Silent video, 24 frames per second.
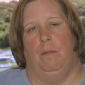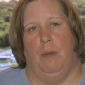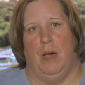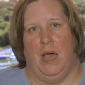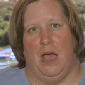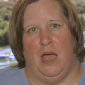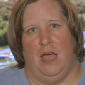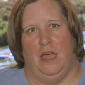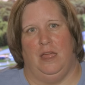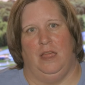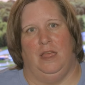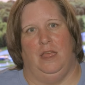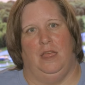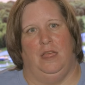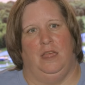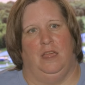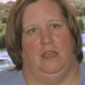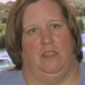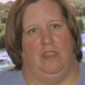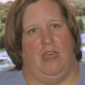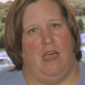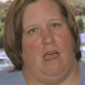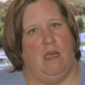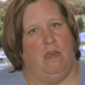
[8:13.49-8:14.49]
But
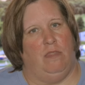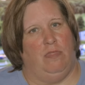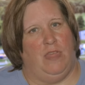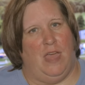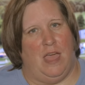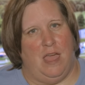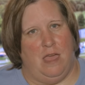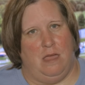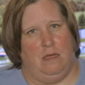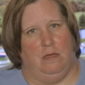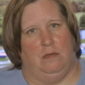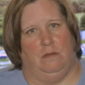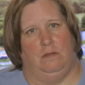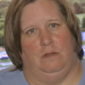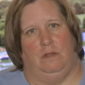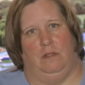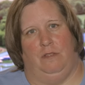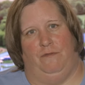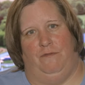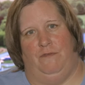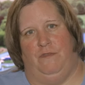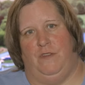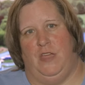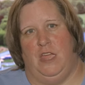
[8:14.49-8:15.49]
that
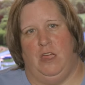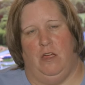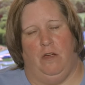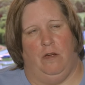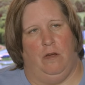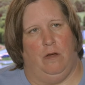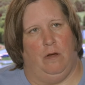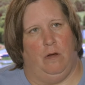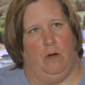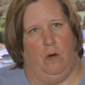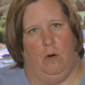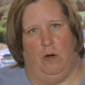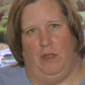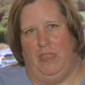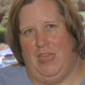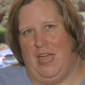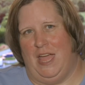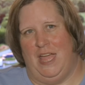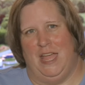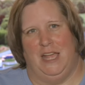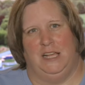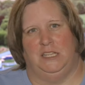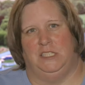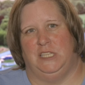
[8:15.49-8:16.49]
fear or
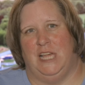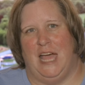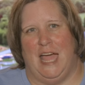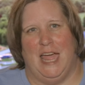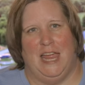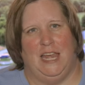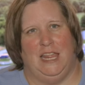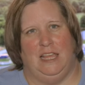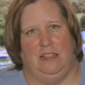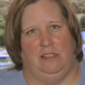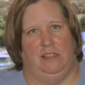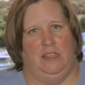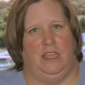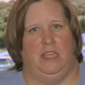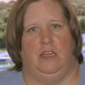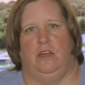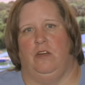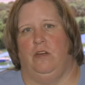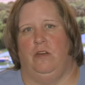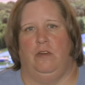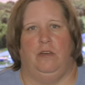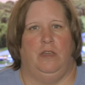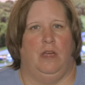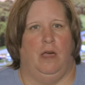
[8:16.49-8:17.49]
that anxiety
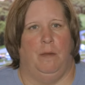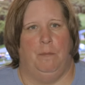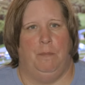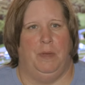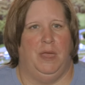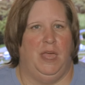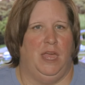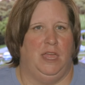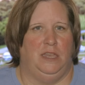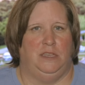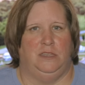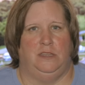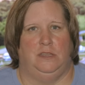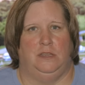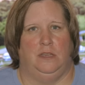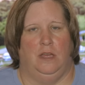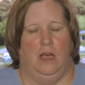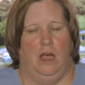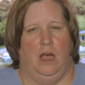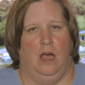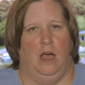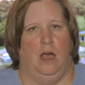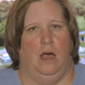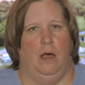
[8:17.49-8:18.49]
lingered a bit,
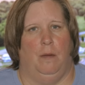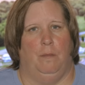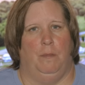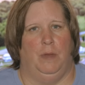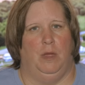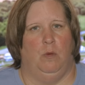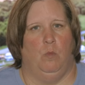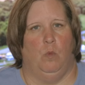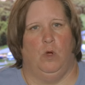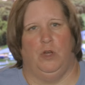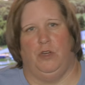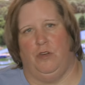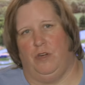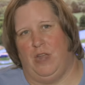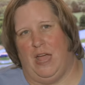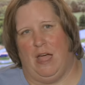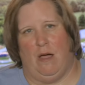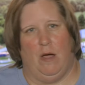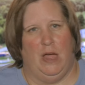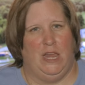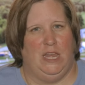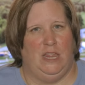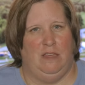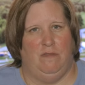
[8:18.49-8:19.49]
and wondered
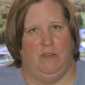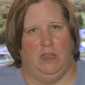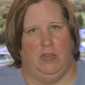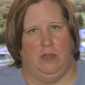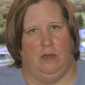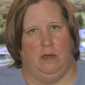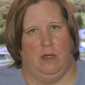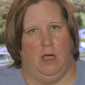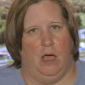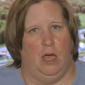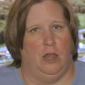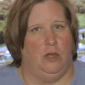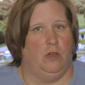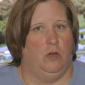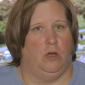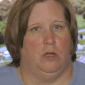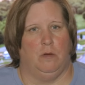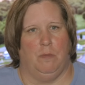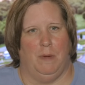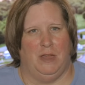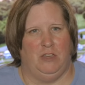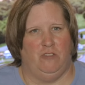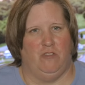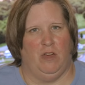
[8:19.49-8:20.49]
how I'd even
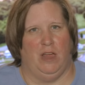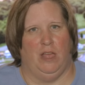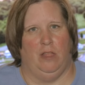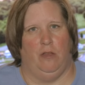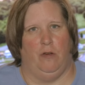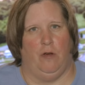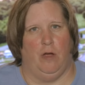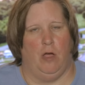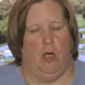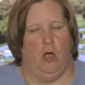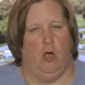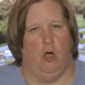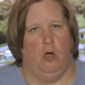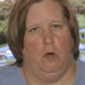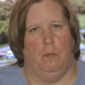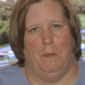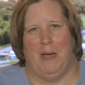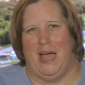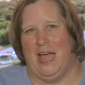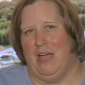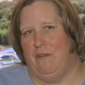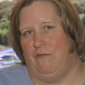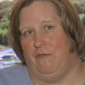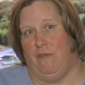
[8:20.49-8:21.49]
unhook my trailer at
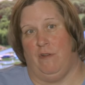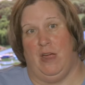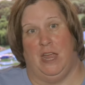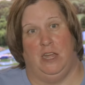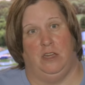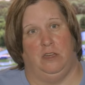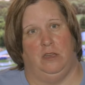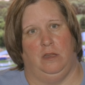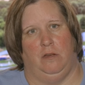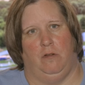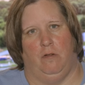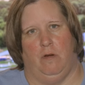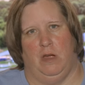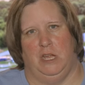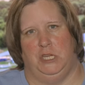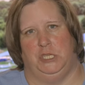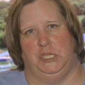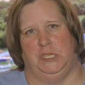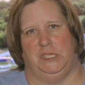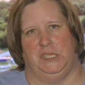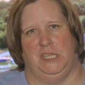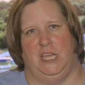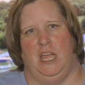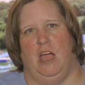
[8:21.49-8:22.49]
home. A friend
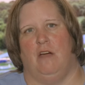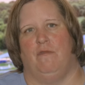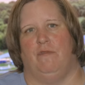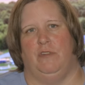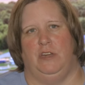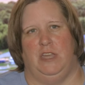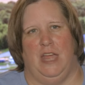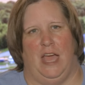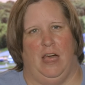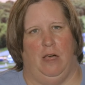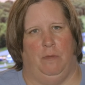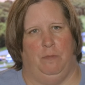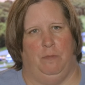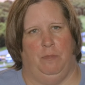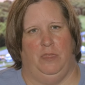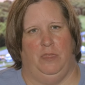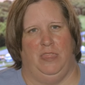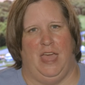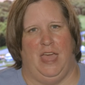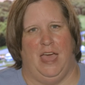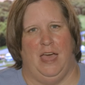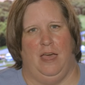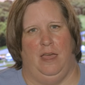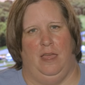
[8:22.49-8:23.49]
graciously offered to help
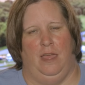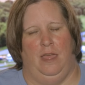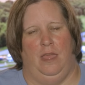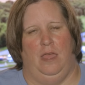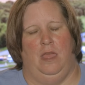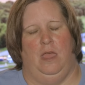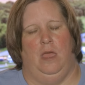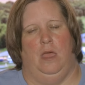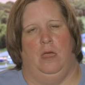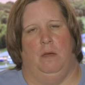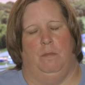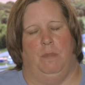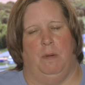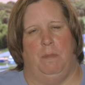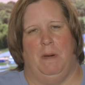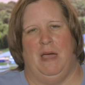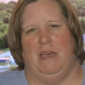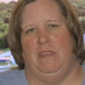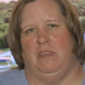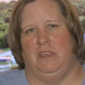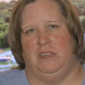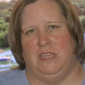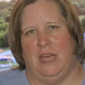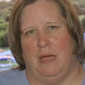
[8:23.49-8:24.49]
with that. But
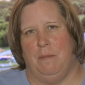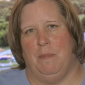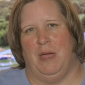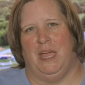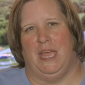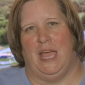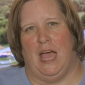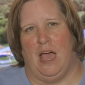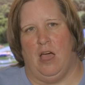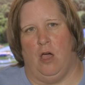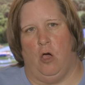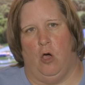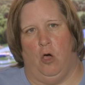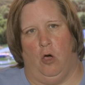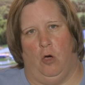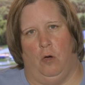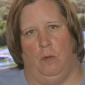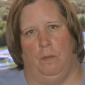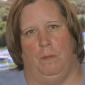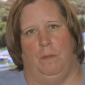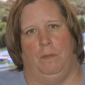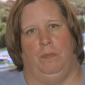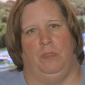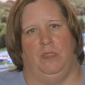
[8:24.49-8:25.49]
by the time I got
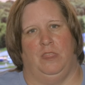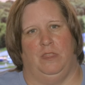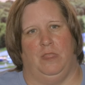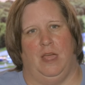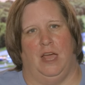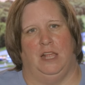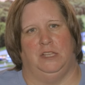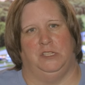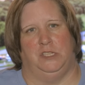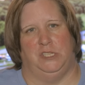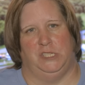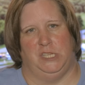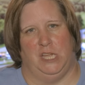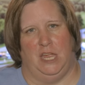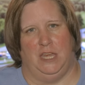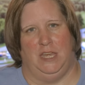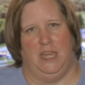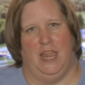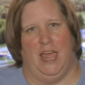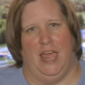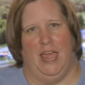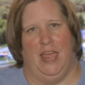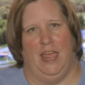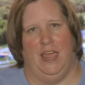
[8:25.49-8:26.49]
home on
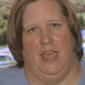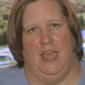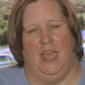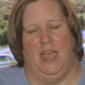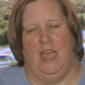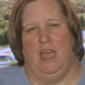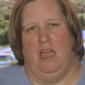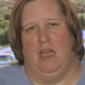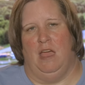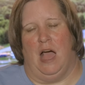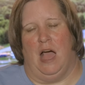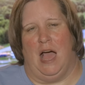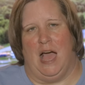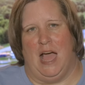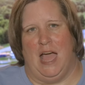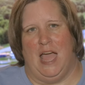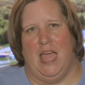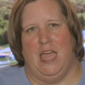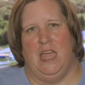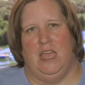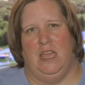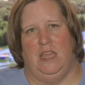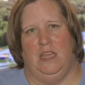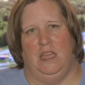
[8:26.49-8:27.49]
Sunday,
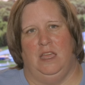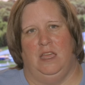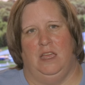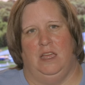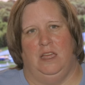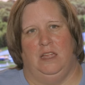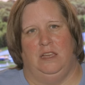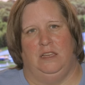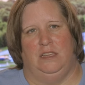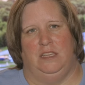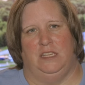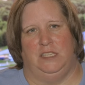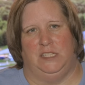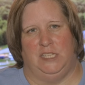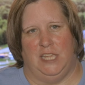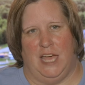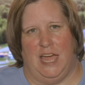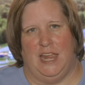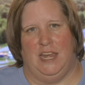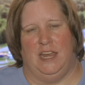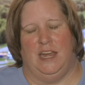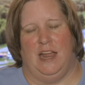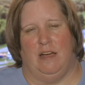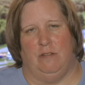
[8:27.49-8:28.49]
I
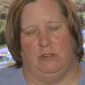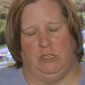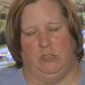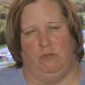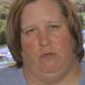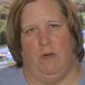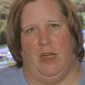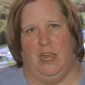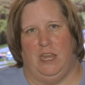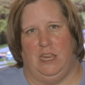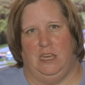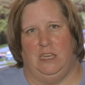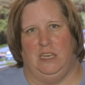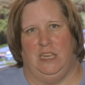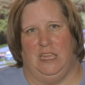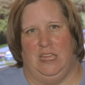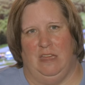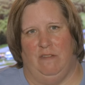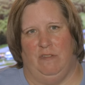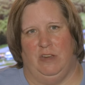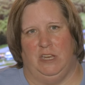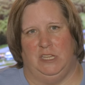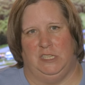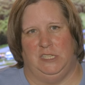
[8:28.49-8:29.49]
decided I was ready to
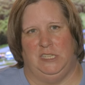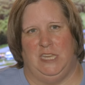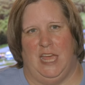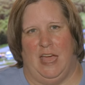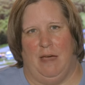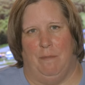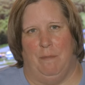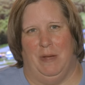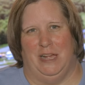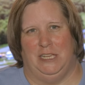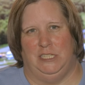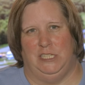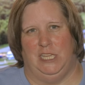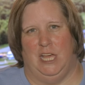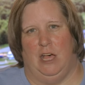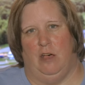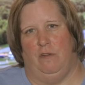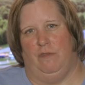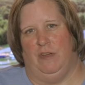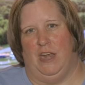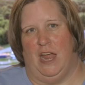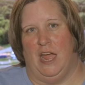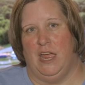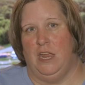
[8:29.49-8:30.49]
give it a stab
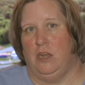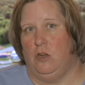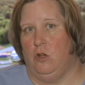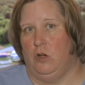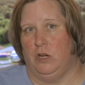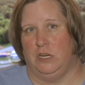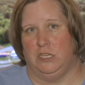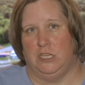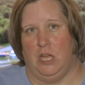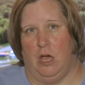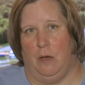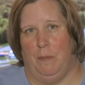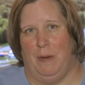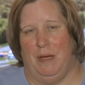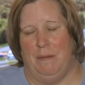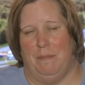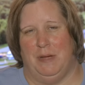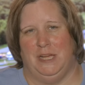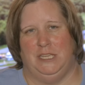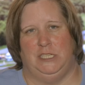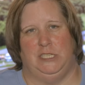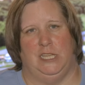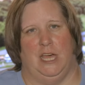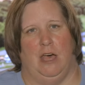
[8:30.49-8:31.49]
myself, and I unhooked all by
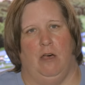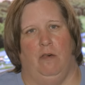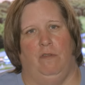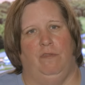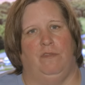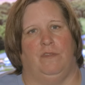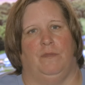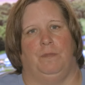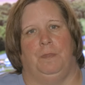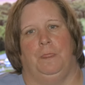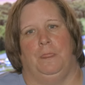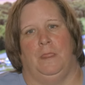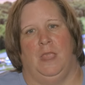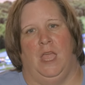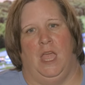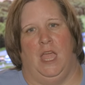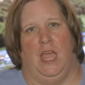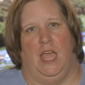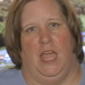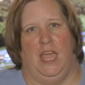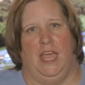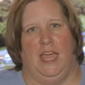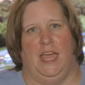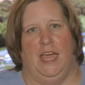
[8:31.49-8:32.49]
myself.
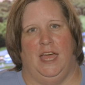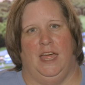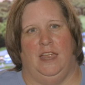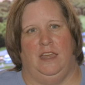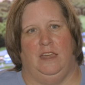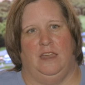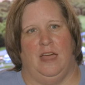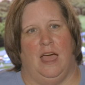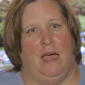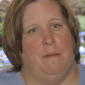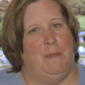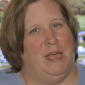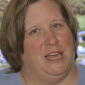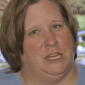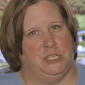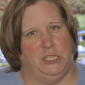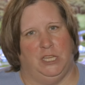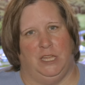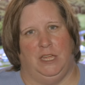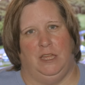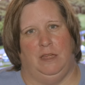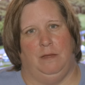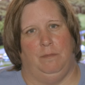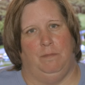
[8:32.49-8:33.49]
And I'm
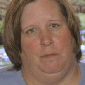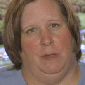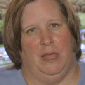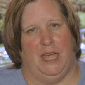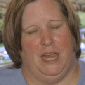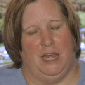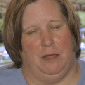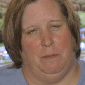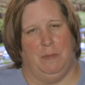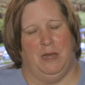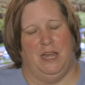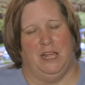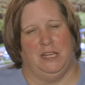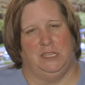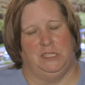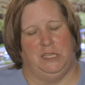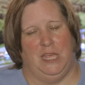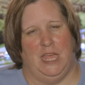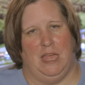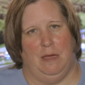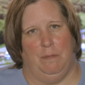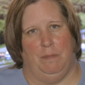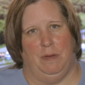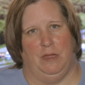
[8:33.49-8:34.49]
actually planning my
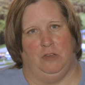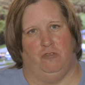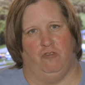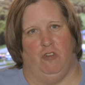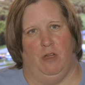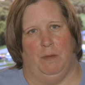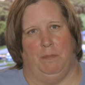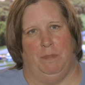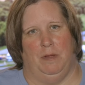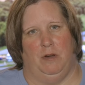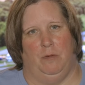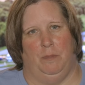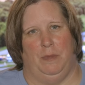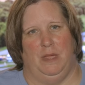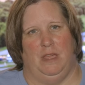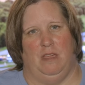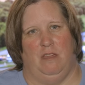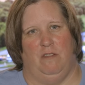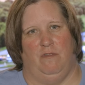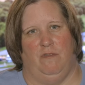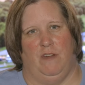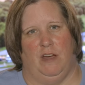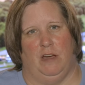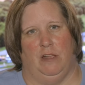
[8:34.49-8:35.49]
next camping trip. It'll
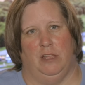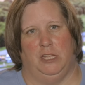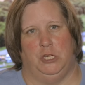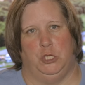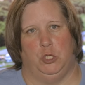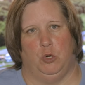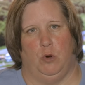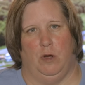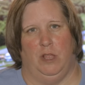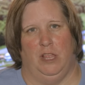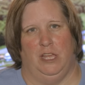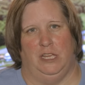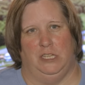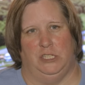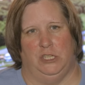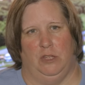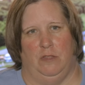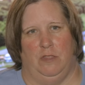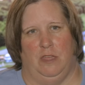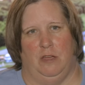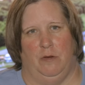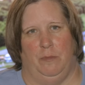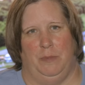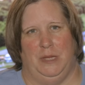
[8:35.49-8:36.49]
be fairly shortly,
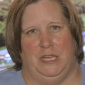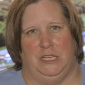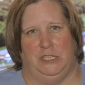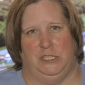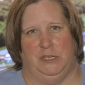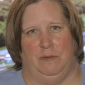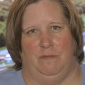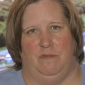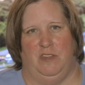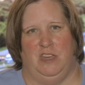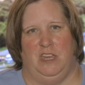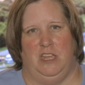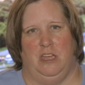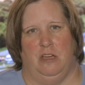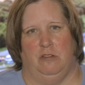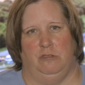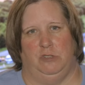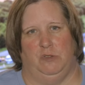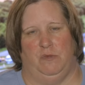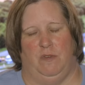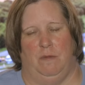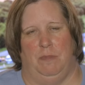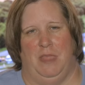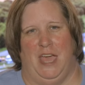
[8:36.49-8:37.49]
so there'll be some
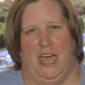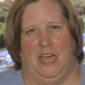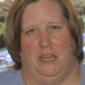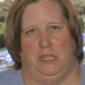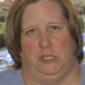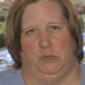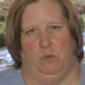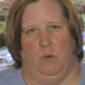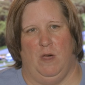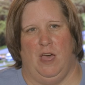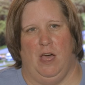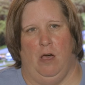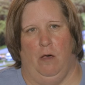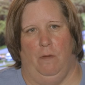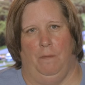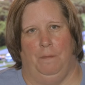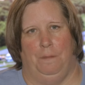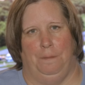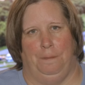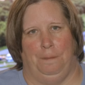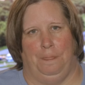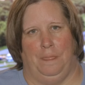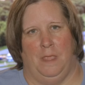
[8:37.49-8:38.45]
videos from that as well.